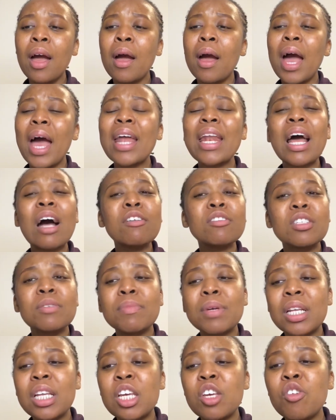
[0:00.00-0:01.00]
And
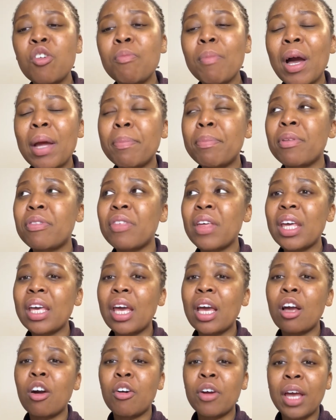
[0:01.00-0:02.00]
ultimately, you might be
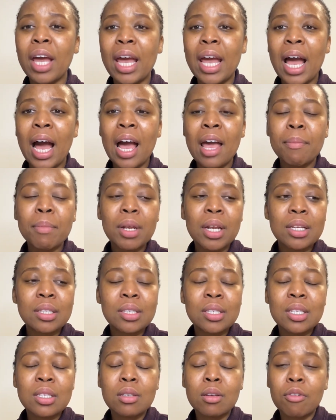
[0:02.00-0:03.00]
thinking, okay, I'm in a
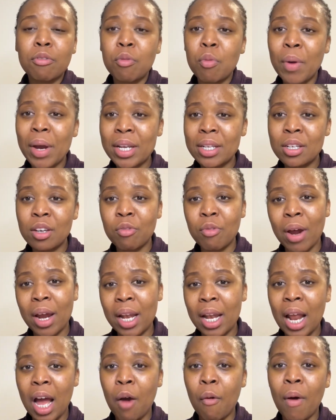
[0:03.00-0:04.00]
season of waiting right
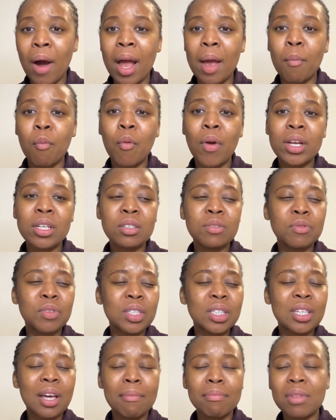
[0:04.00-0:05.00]
now. I am waiting for
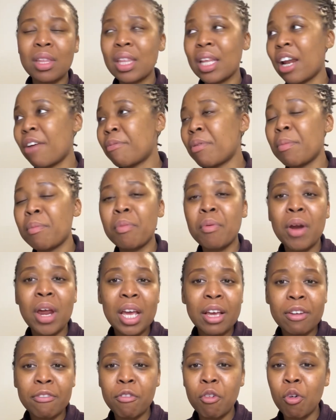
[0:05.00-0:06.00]
something that I've been
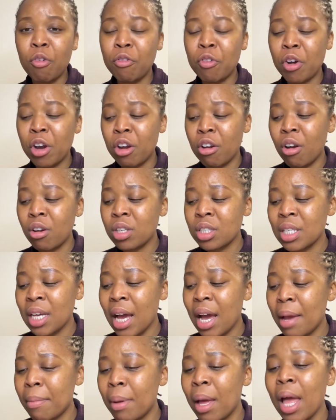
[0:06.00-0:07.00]
praying for a long
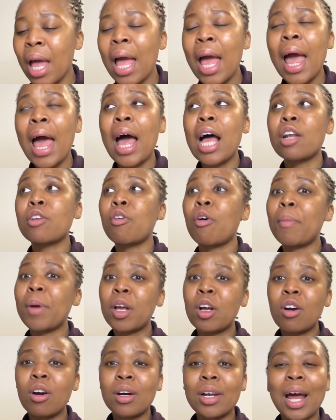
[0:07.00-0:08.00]
time. And oh my
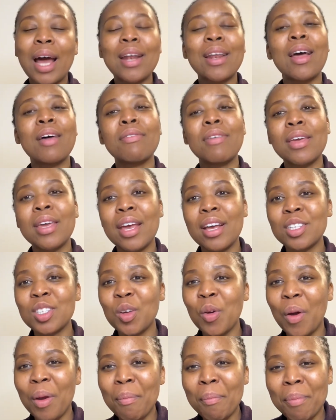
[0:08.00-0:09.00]
God, another year is
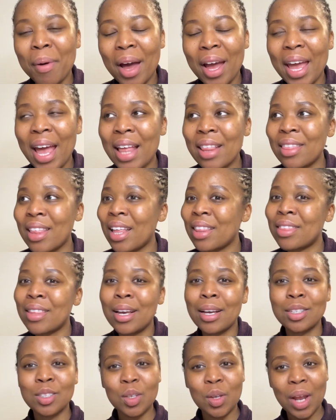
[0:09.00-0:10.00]
going by and that
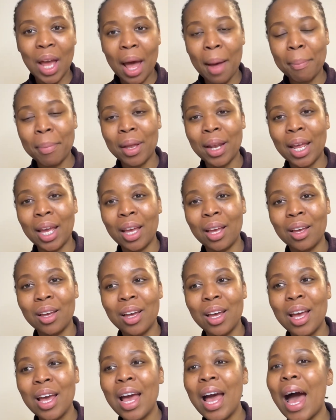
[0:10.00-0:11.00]
thing is not happening.
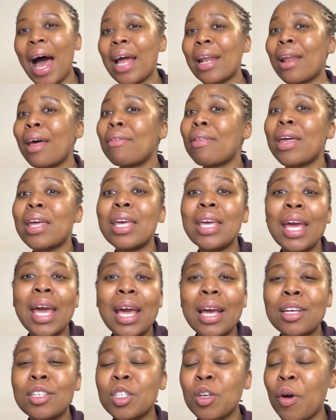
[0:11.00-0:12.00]
Another
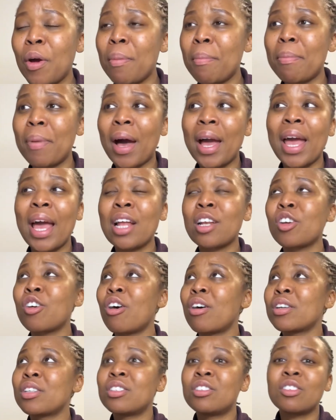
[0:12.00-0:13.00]
year is going by and
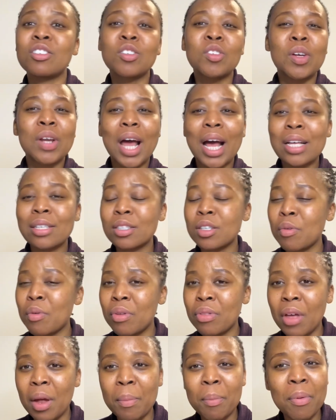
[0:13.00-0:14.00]
God is just not
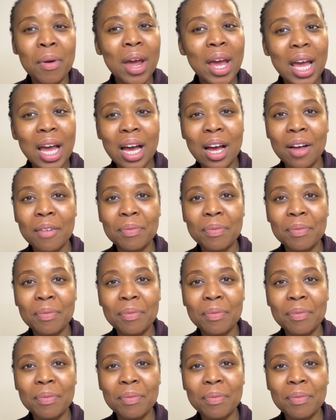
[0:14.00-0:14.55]
answering that prayer.